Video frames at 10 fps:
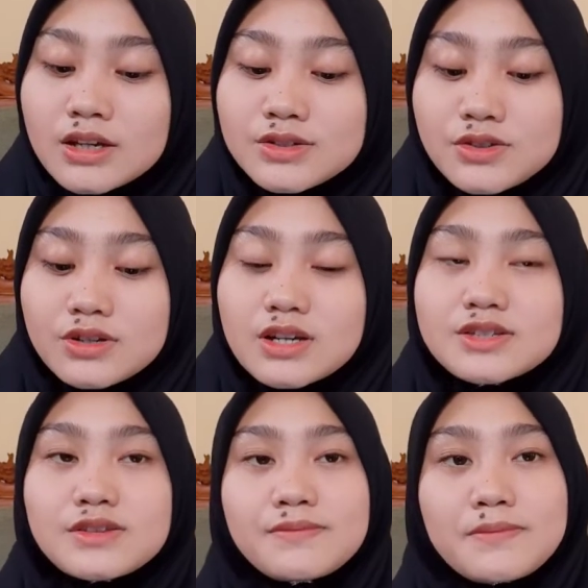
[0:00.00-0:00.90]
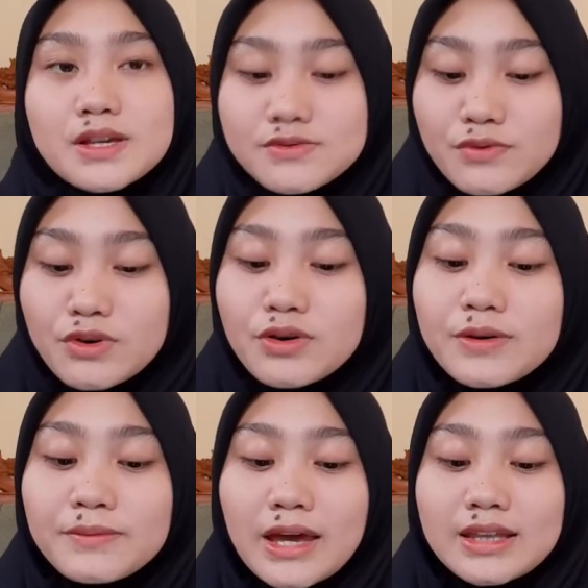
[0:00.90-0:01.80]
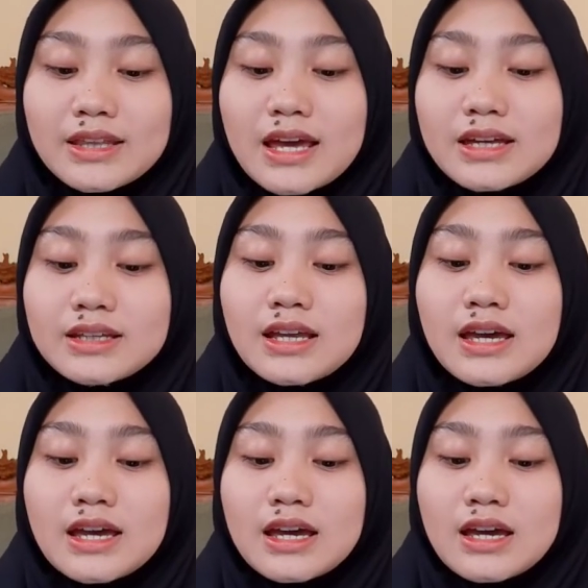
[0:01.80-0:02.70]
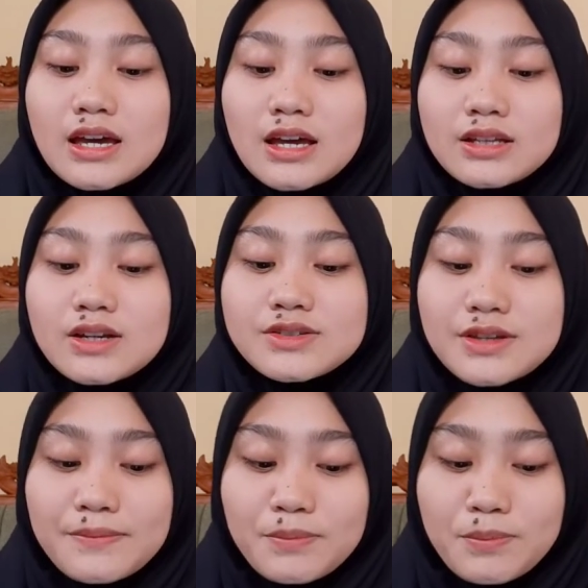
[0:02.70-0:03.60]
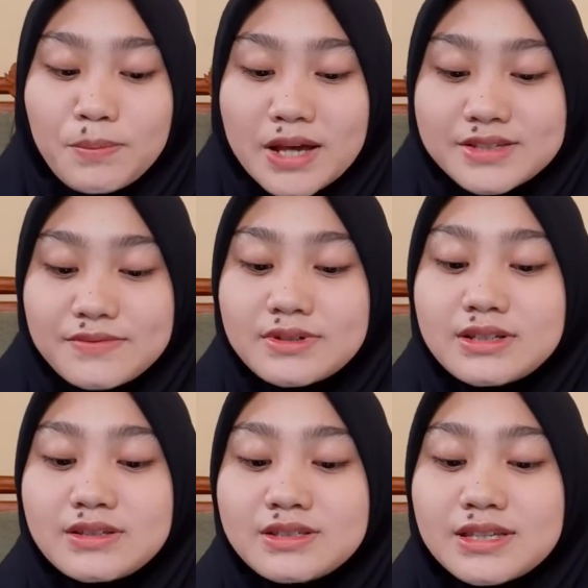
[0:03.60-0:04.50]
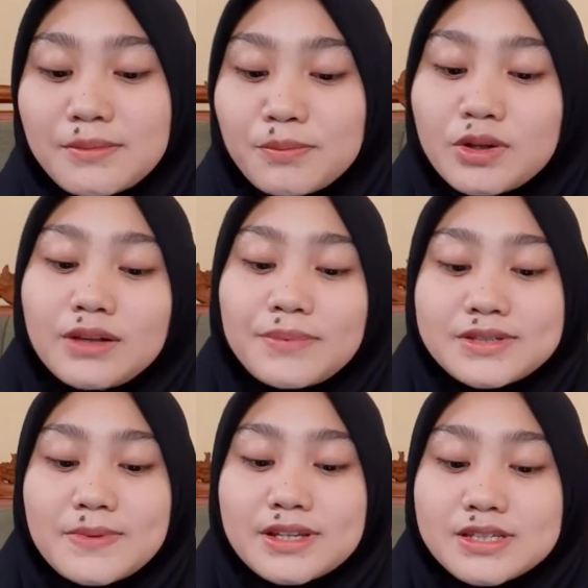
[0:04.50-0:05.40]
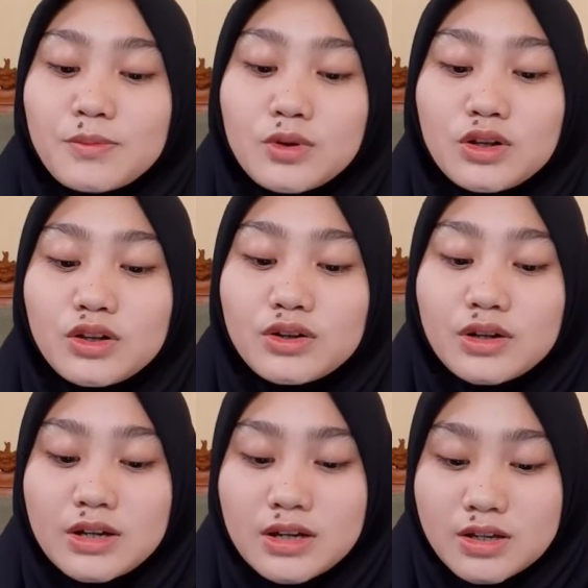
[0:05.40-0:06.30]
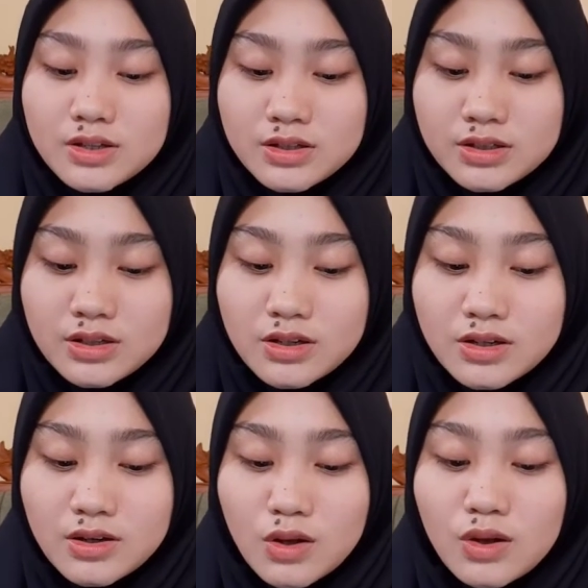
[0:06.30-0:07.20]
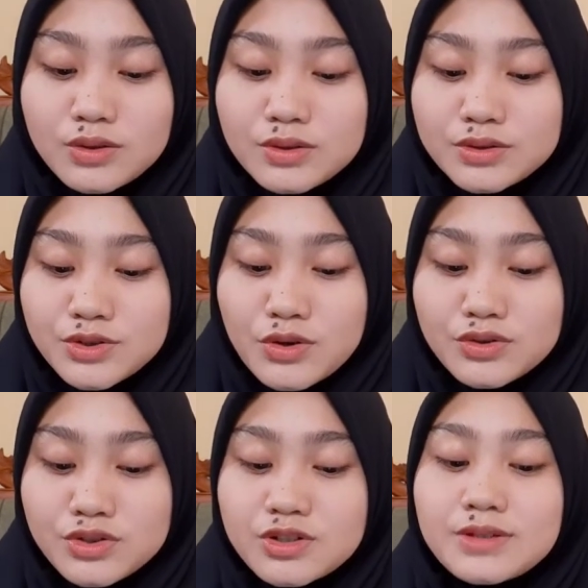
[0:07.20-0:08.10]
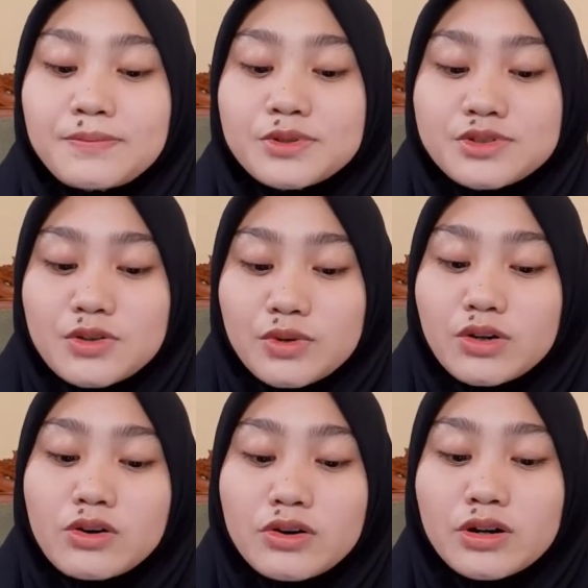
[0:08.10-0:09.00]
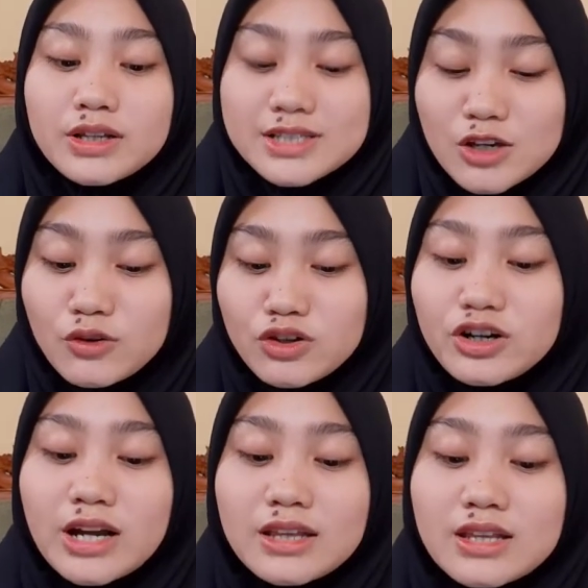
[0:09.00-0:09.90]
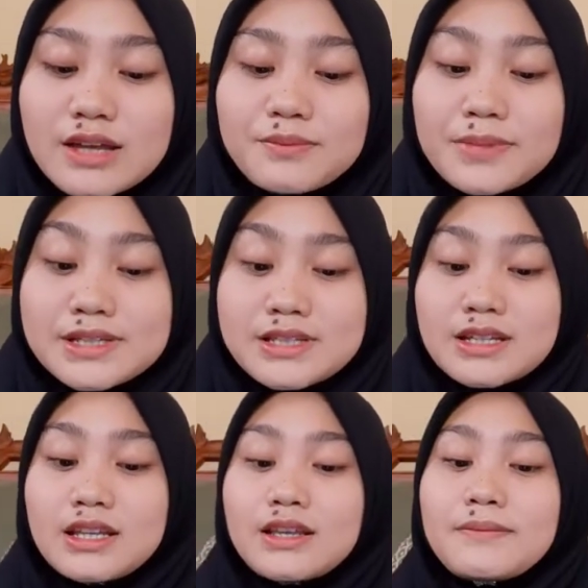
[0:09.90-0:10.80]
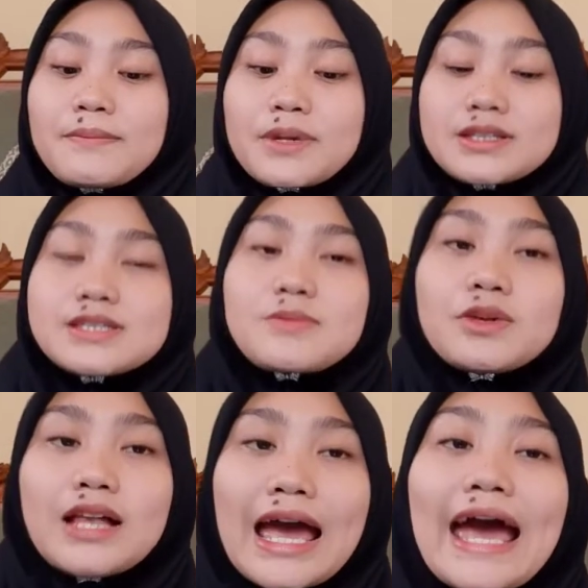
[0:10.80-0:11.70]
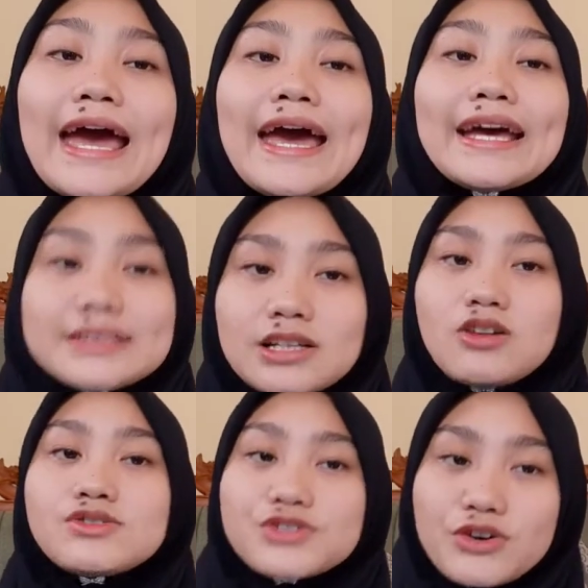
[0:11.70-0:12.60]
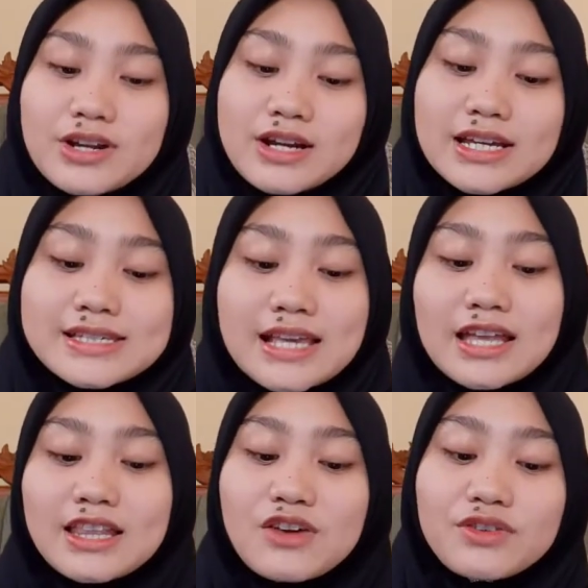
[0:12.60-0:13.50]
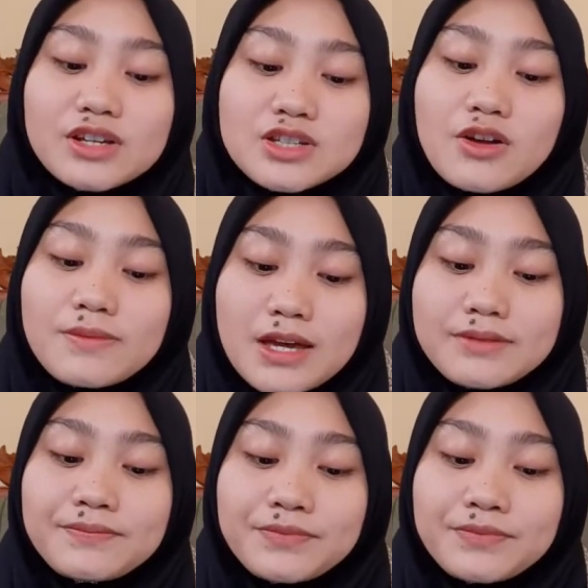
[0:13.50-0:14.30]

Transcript: So there is a base form, and then there is a simple, past participle, also third person regular singular, and then present participle, and also there is a definition of that.